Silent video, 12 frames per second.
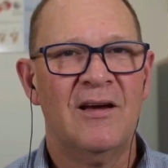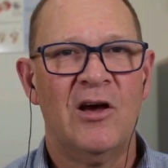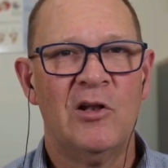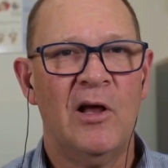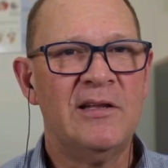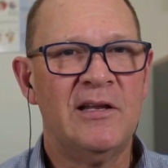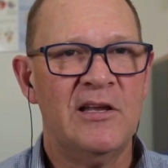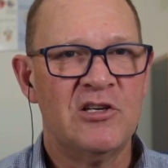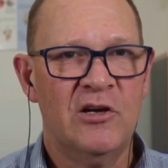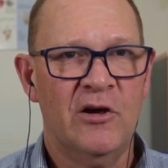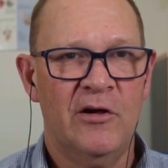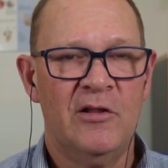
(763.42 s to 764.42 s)
like to let you
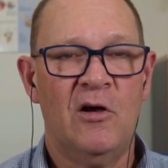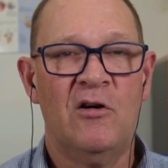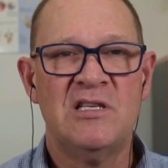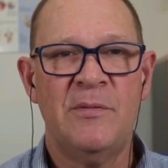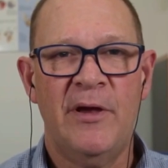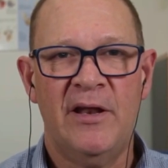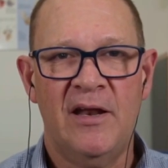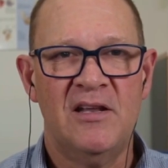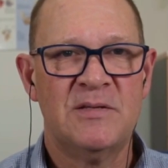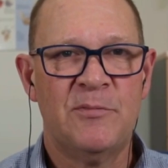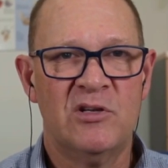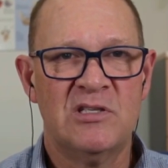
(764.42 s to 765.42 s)
know that Aussie MedEd is
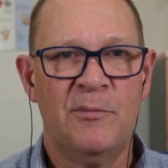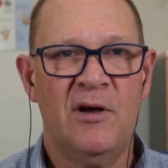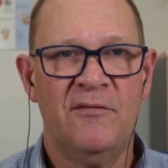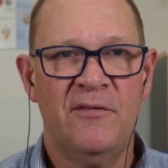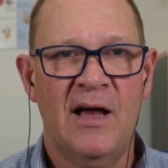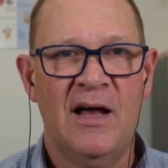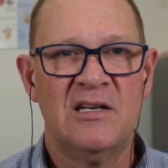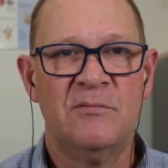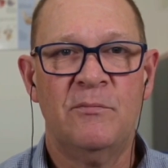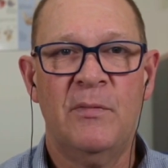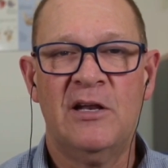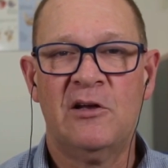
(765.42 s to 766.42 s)
sponsored by Avant,
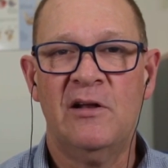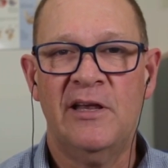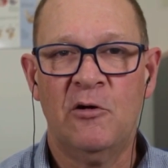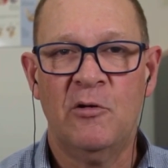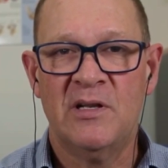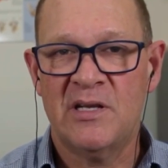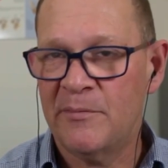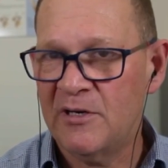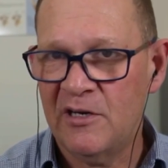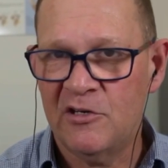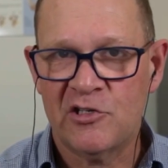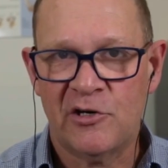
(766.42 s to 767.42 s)
Medical Legal Indemnity
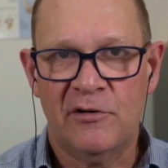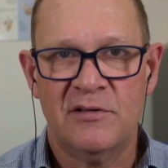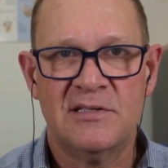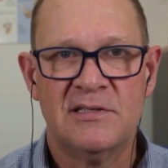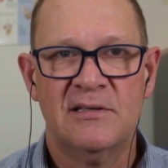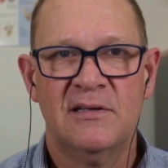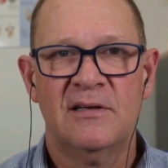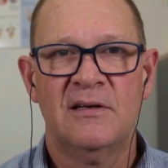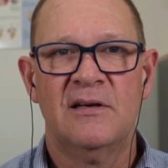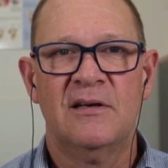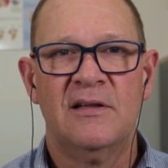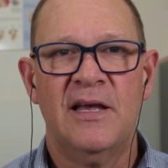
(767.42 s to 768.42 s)
Insurance.
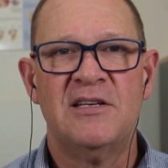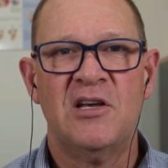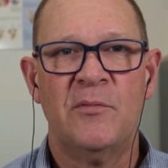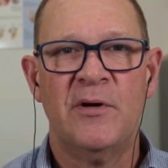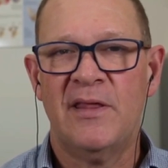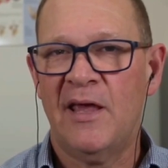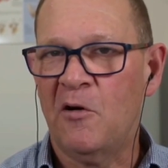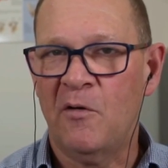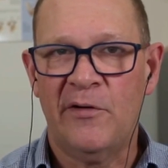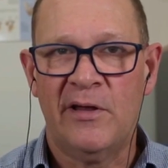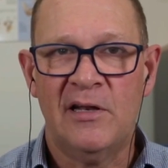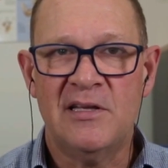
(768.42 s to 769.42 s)
They tell me they offer
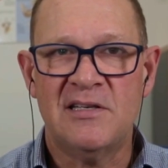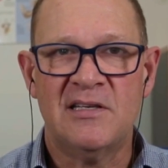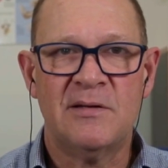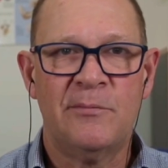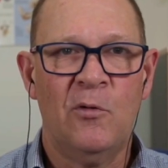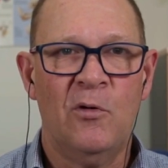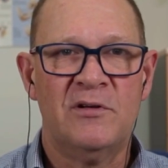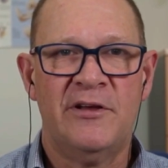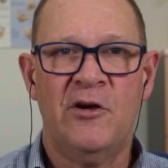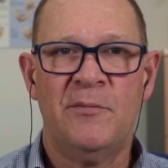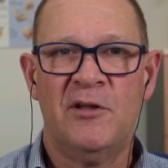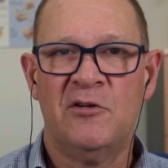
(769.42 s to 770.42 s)
holistic support to
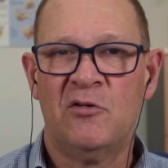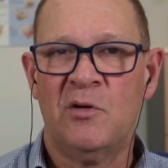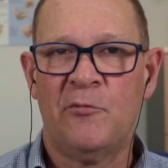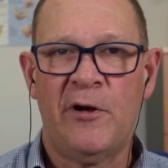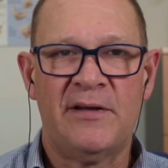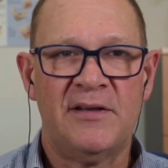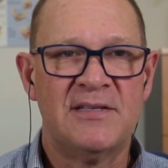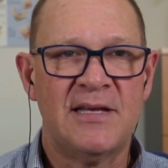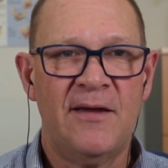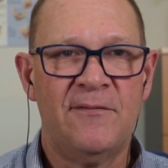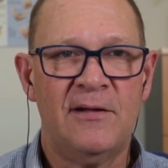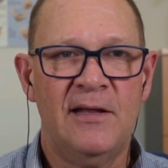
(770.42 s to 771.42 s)
help the doctor practice
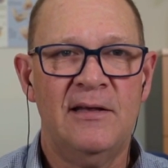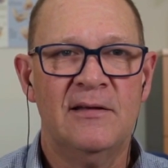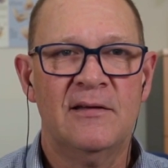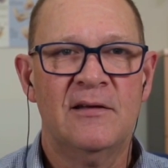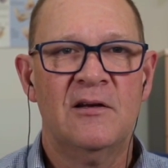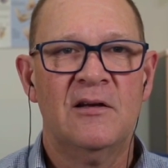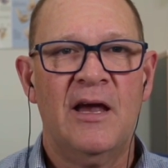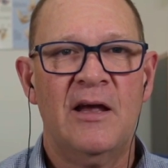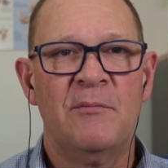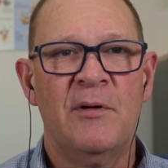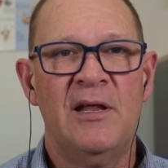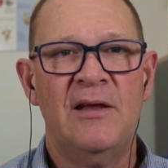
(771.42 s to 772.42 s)
safely and
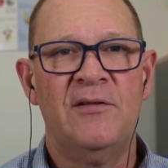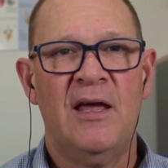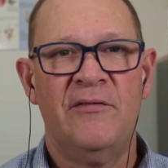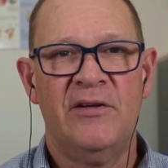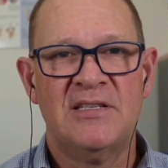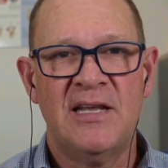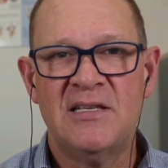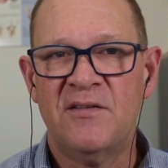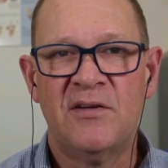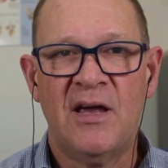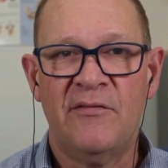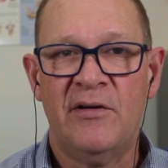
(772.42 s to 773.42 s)
believe they have extensive
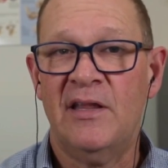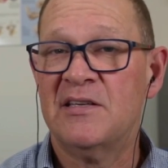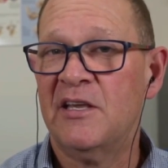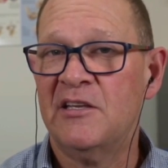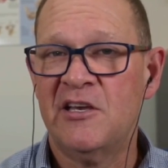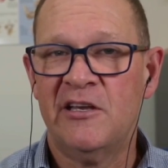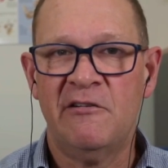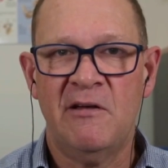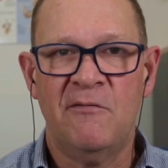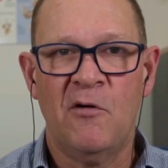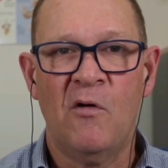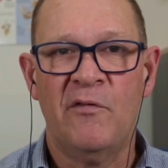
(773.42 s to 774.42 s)
cover that's continually
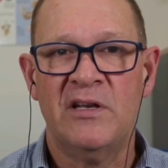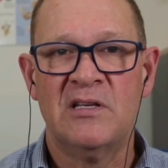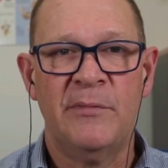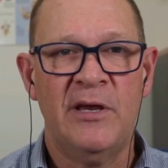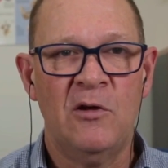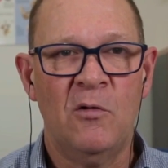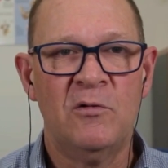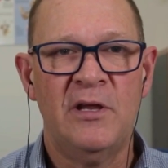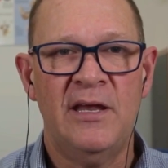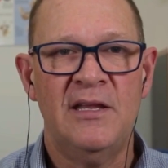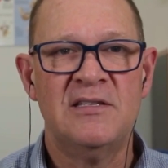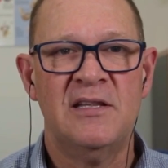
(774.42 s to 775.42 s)
evolving to meet your
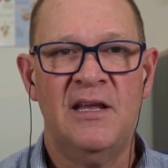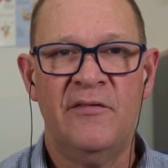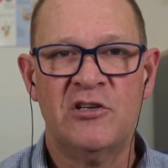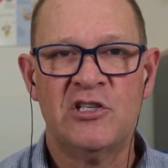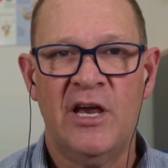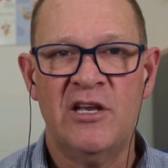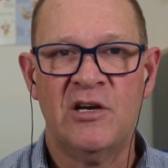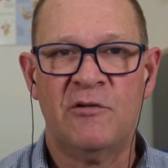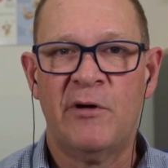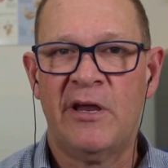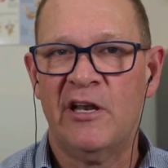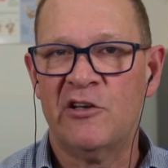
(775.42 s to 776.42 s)
needs in the ever-changing
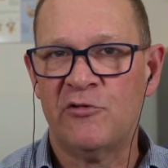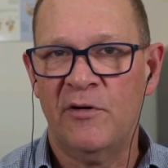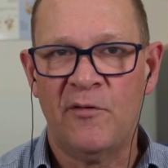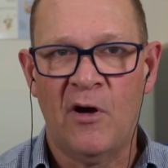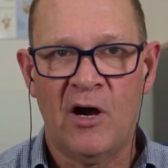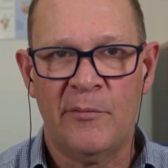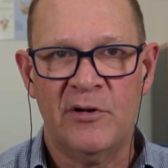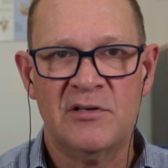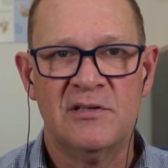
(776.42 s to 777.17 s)
regulatory environment.